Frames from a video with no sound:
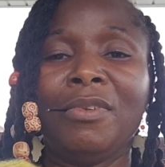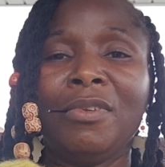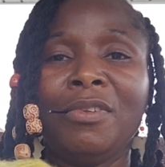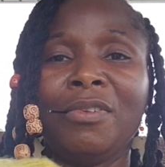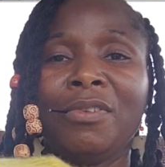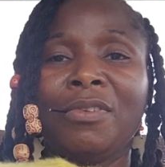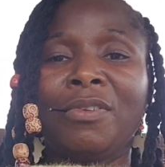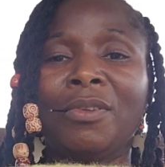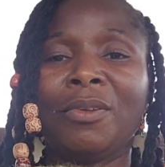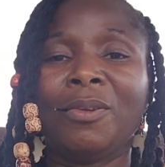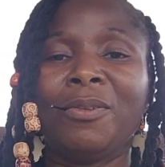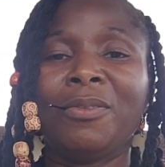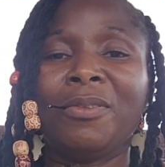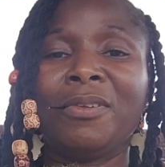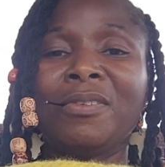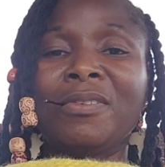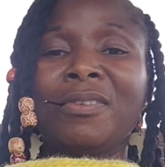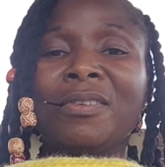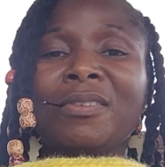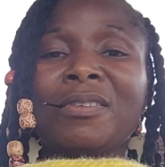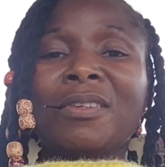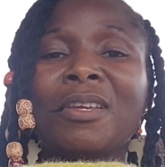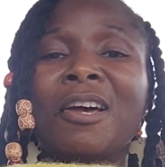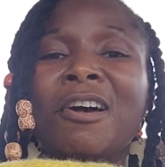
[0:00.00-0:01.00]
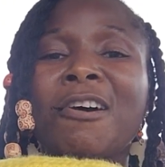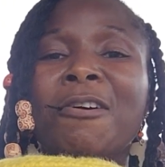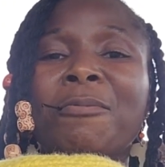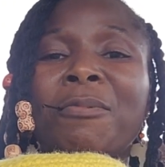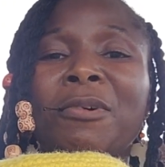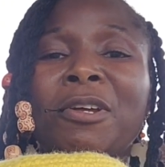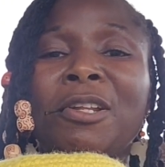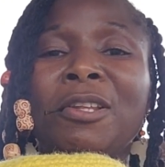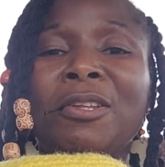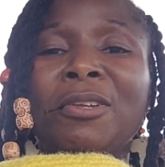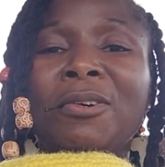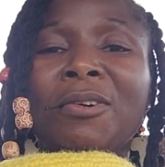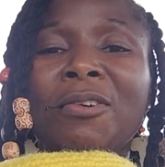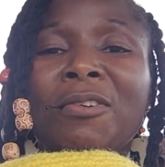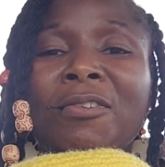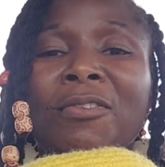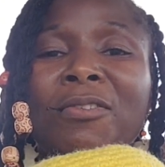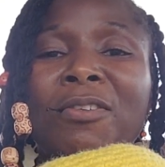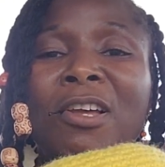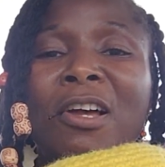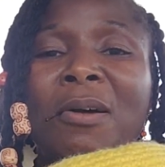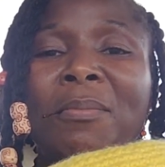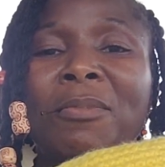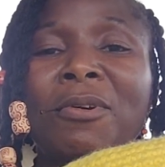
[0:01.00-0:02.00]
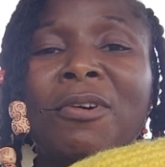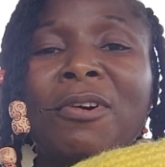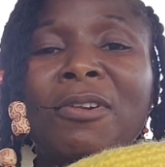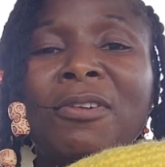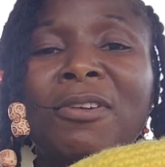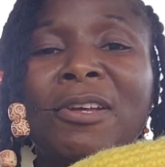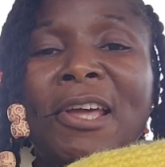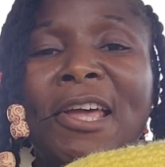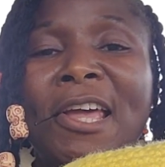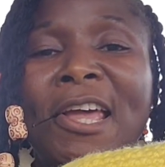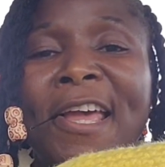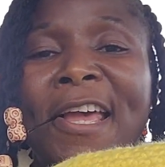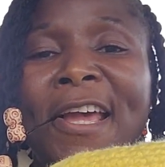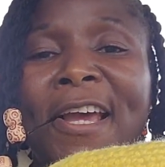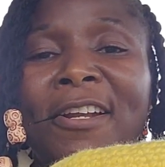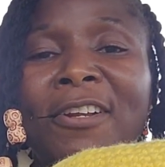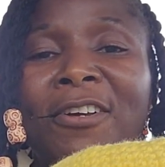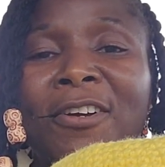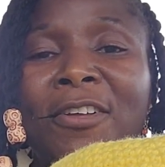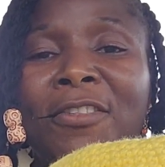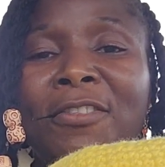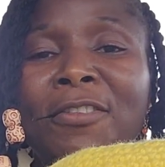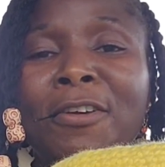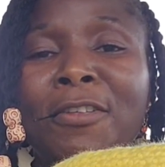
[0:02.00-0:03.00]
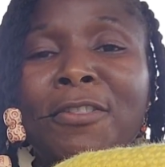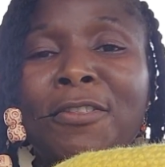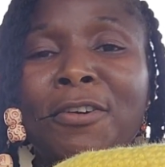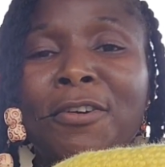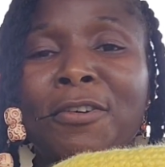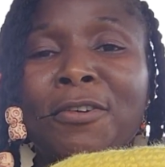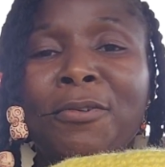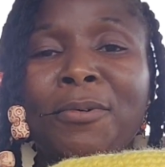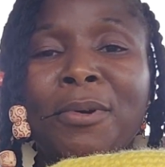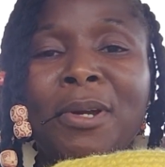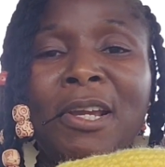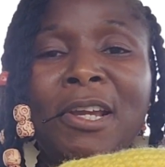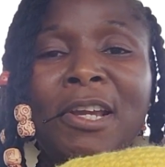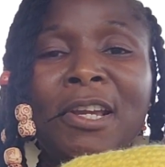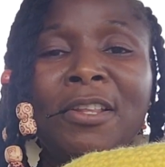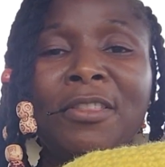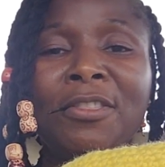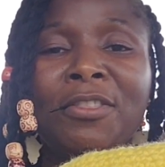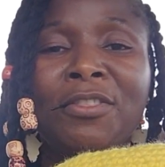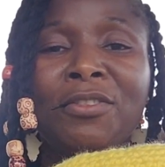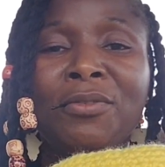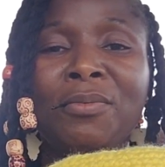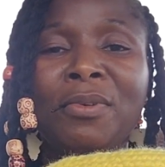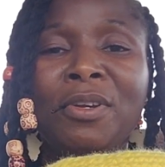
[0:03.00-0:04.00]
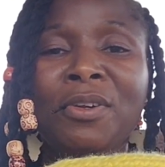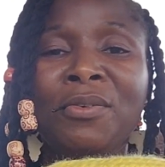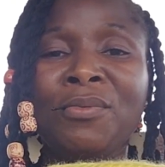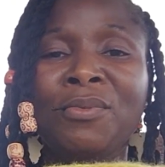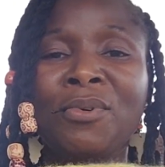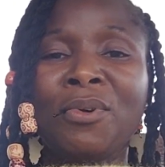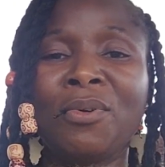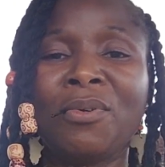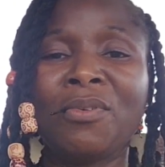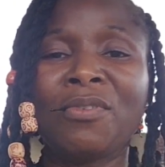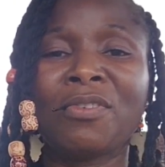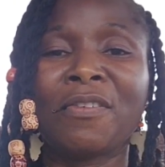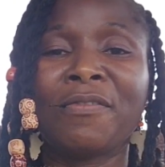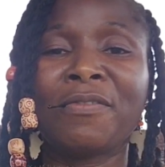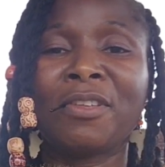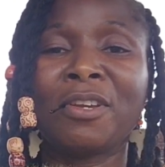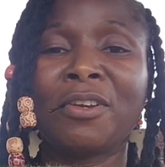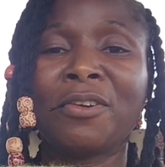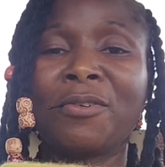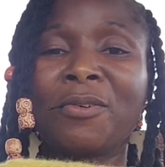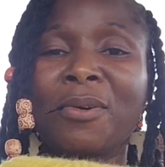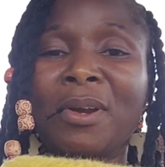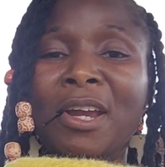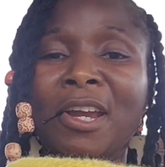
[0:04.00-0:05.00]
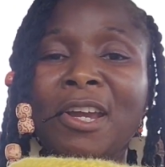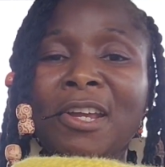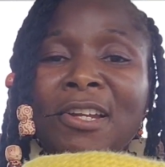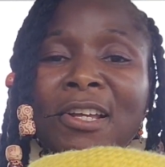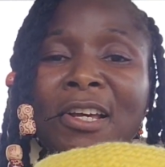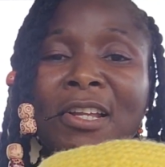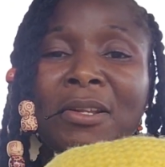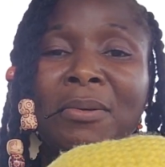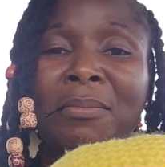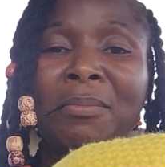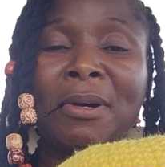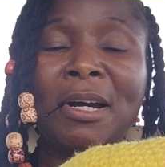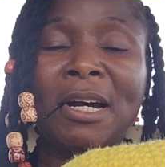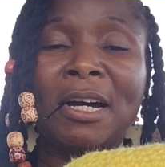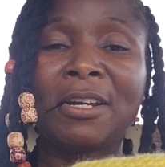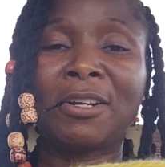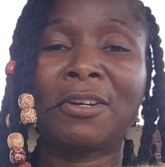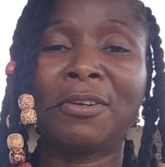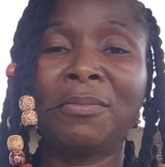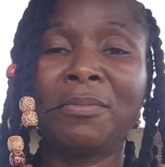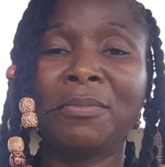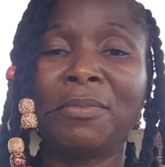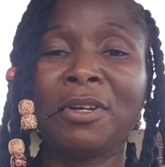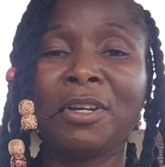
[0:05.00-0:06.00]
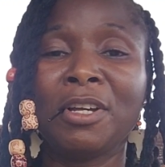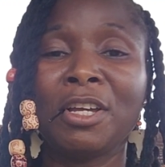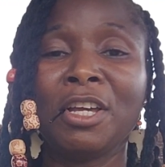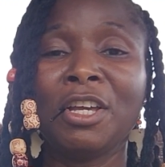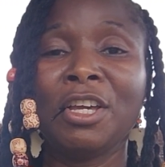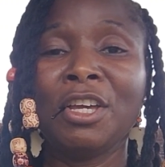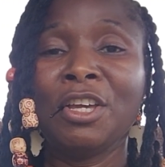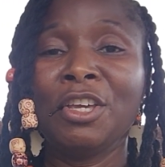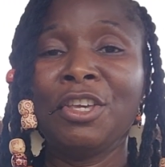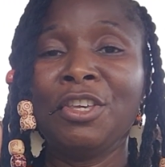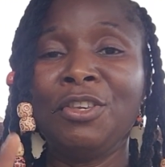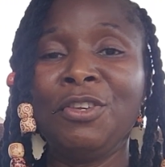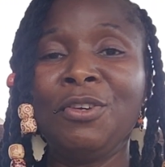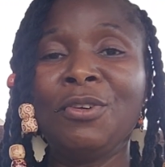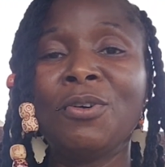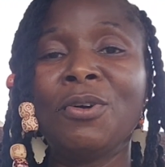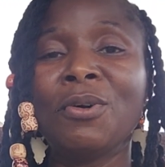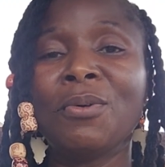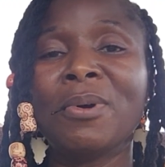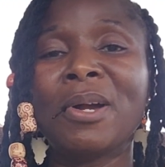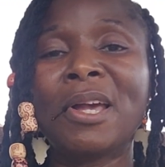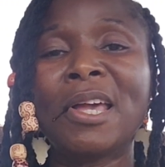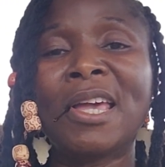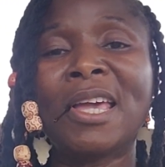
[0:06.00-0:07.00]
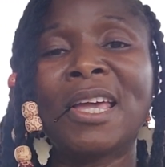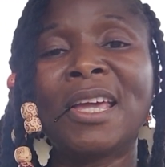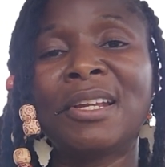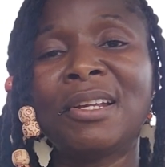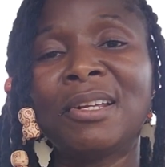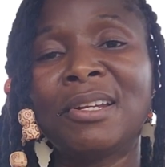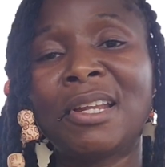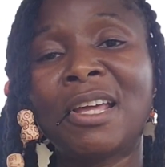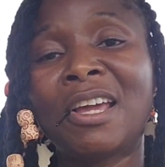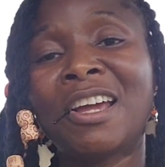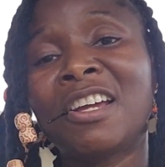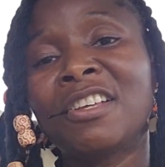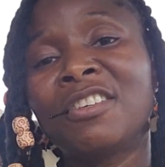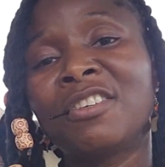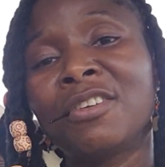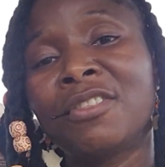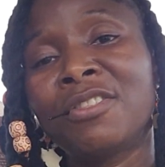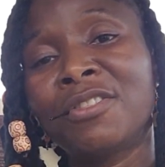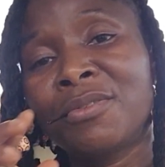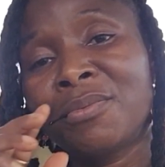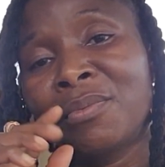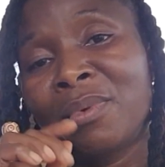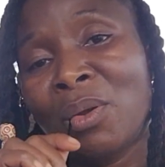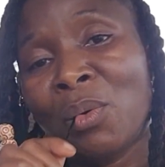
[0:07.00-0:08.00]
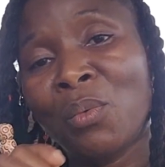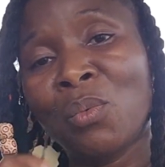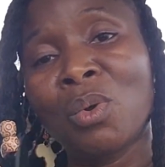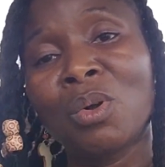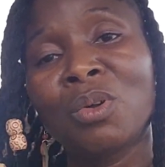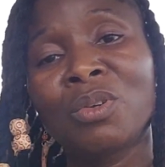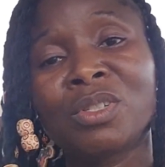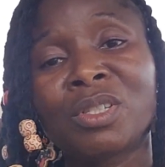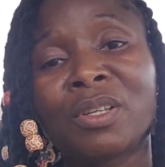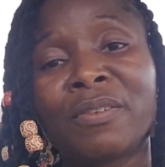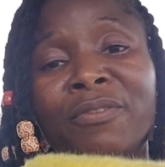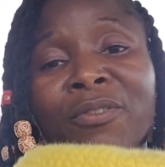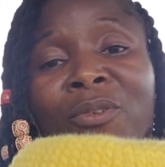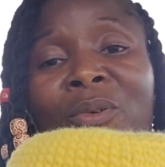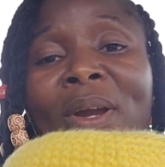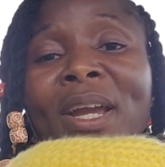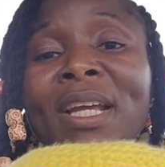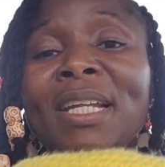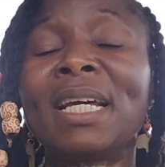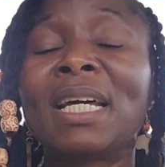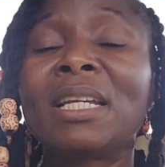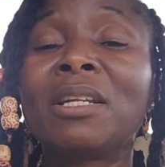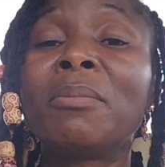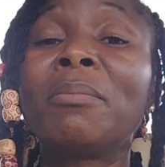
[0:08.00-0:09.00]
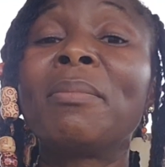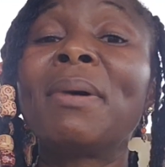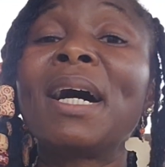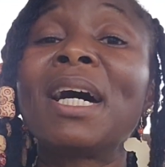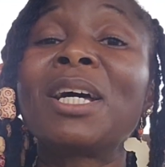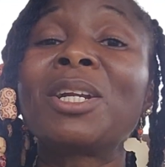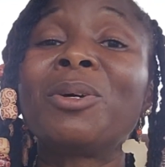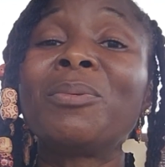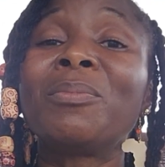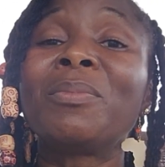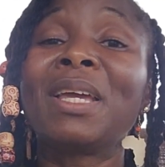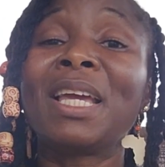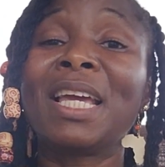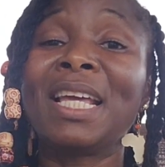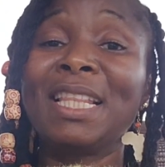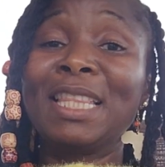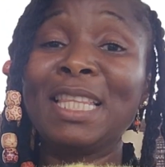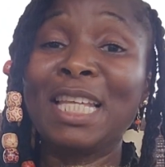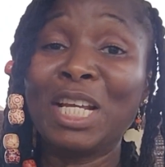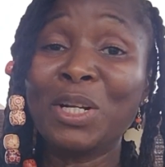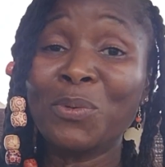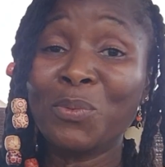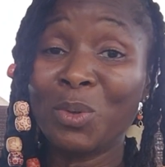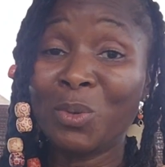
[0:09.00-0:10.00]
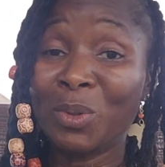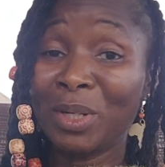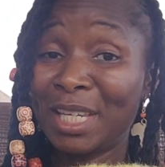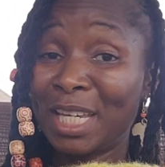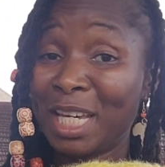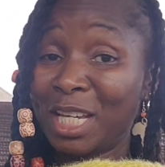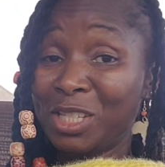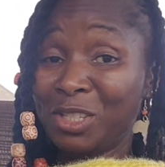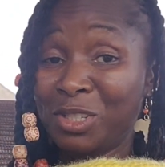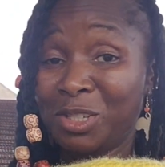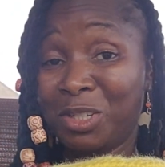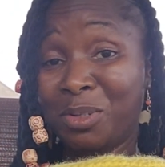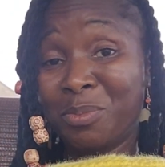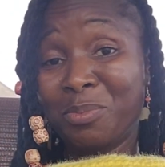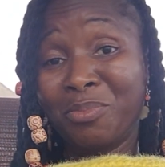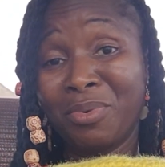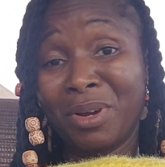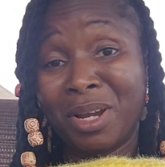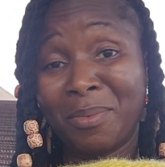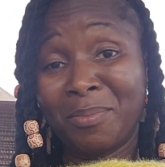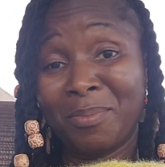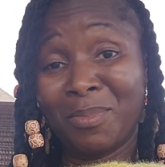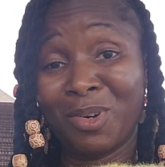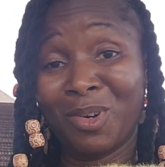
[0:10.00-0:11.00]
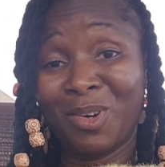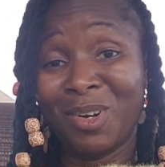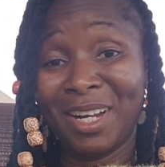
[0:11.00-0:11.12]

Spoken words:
So this is how it looks. I'm gonna add another green, 3 rows of the green at the bottom. You go ahead and add your 3 rows of green at the bottom, and then we'll get to the brim.